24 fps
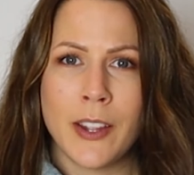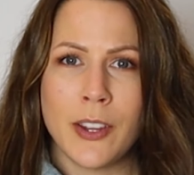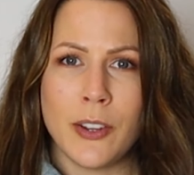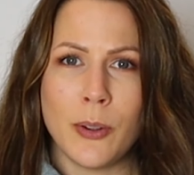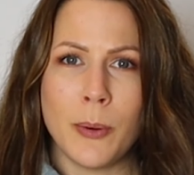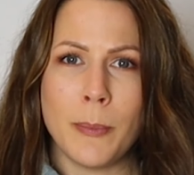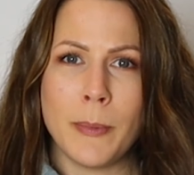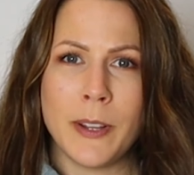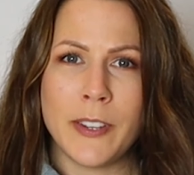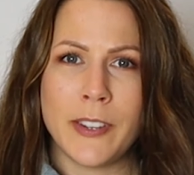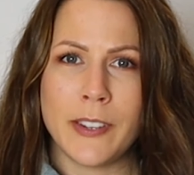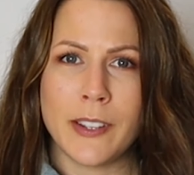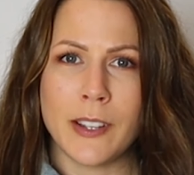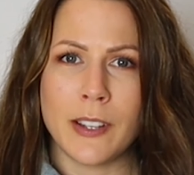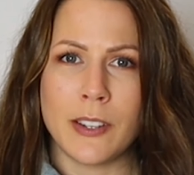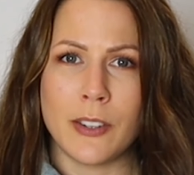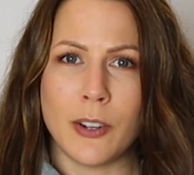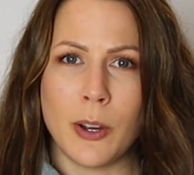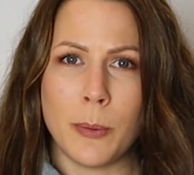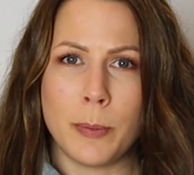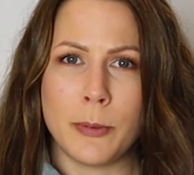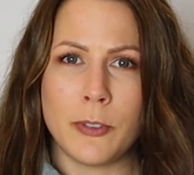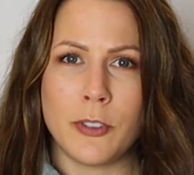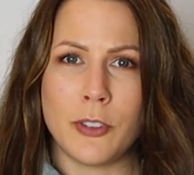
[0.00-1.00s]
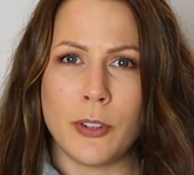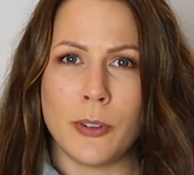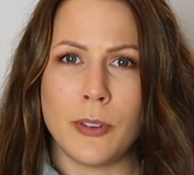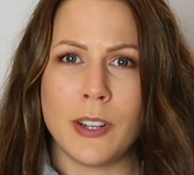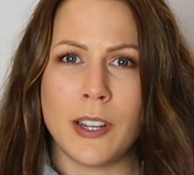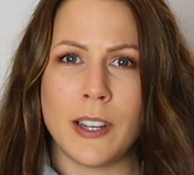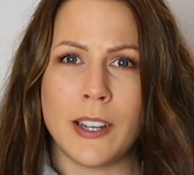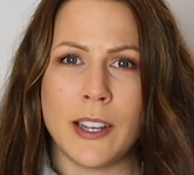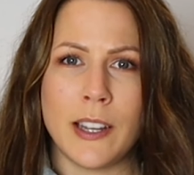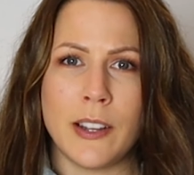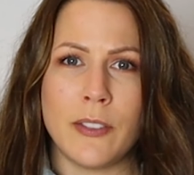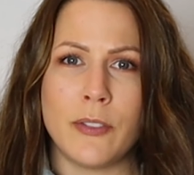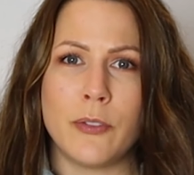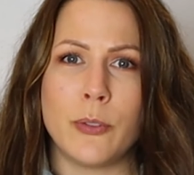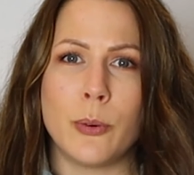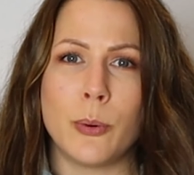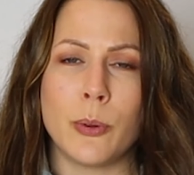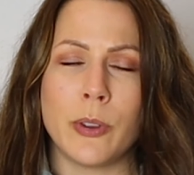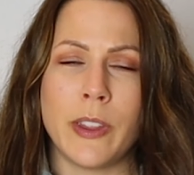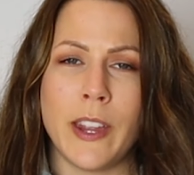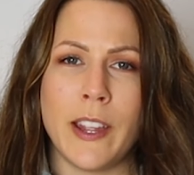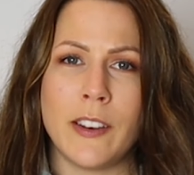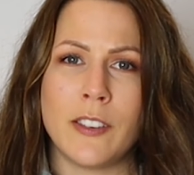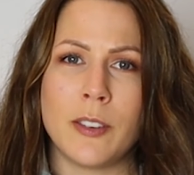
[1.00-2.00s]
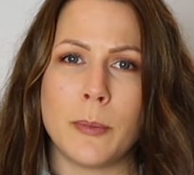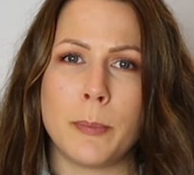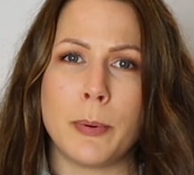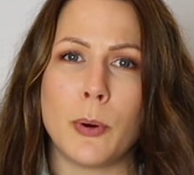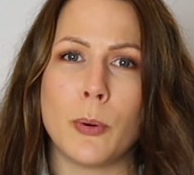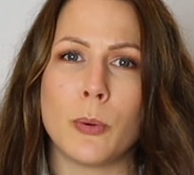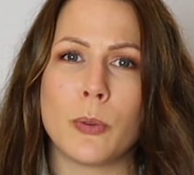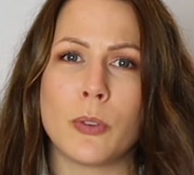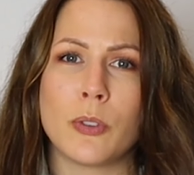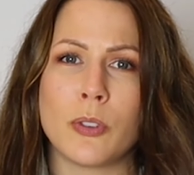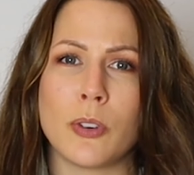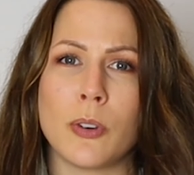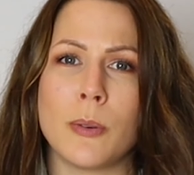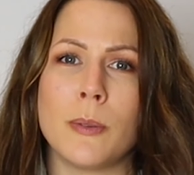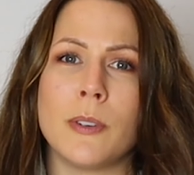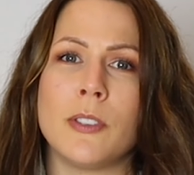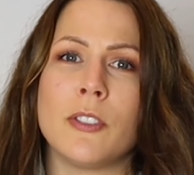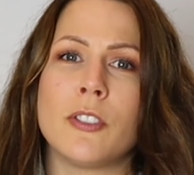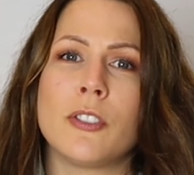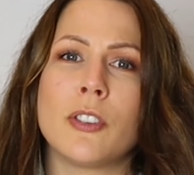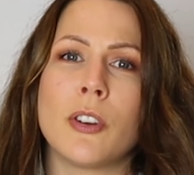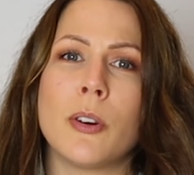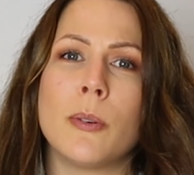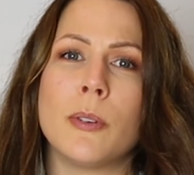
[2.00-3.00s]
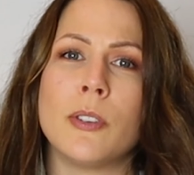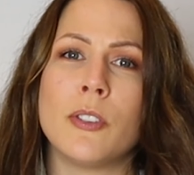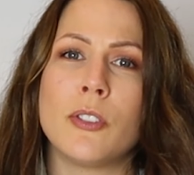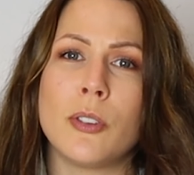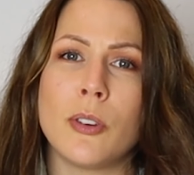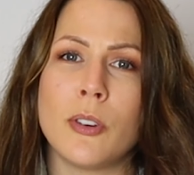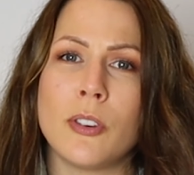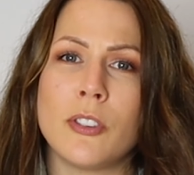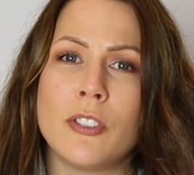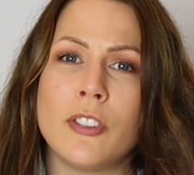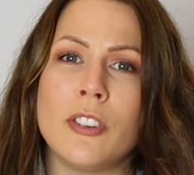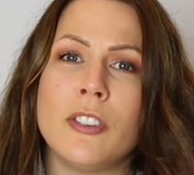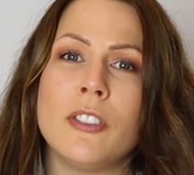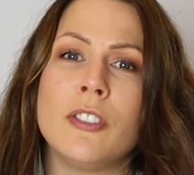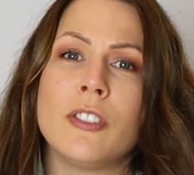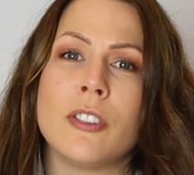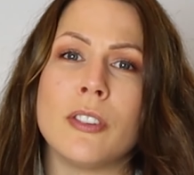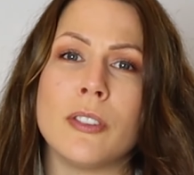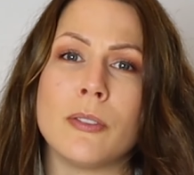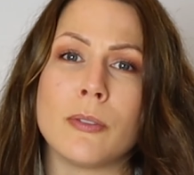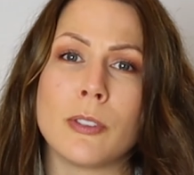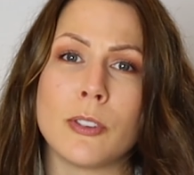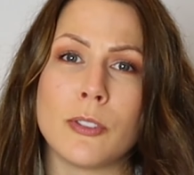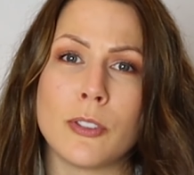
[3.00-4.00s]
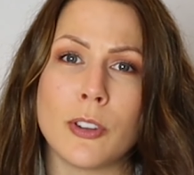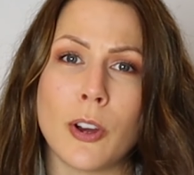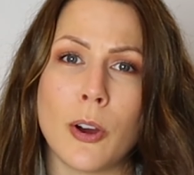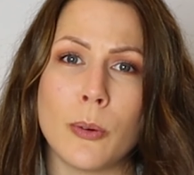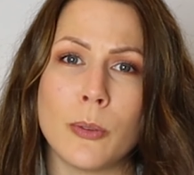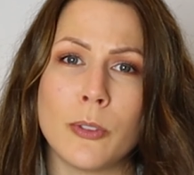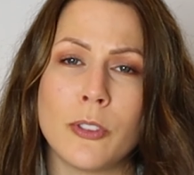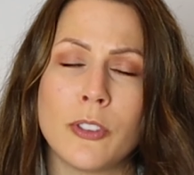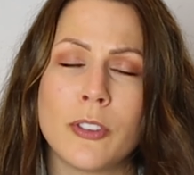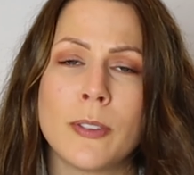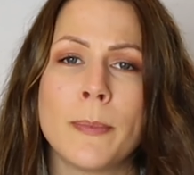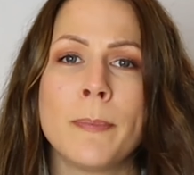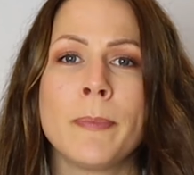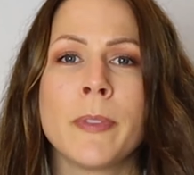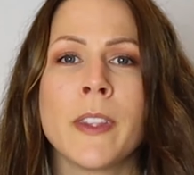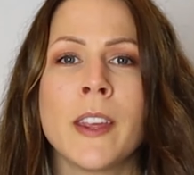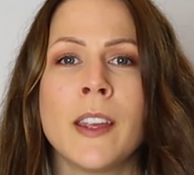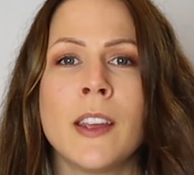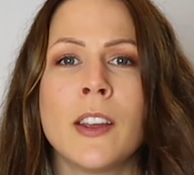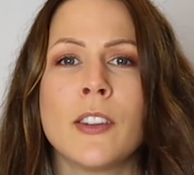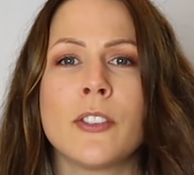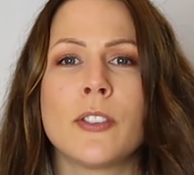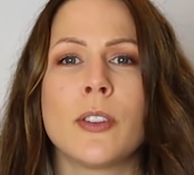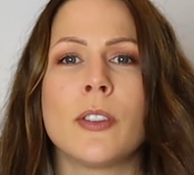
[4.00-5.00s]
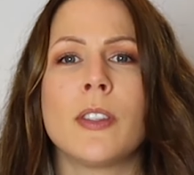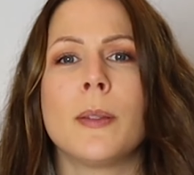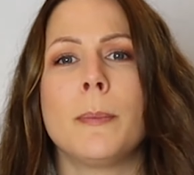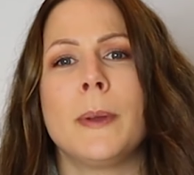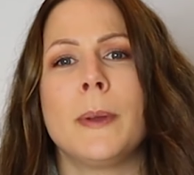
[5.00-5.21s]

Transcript: you're missing an opportunity for that to pull through and show in search engine results. So the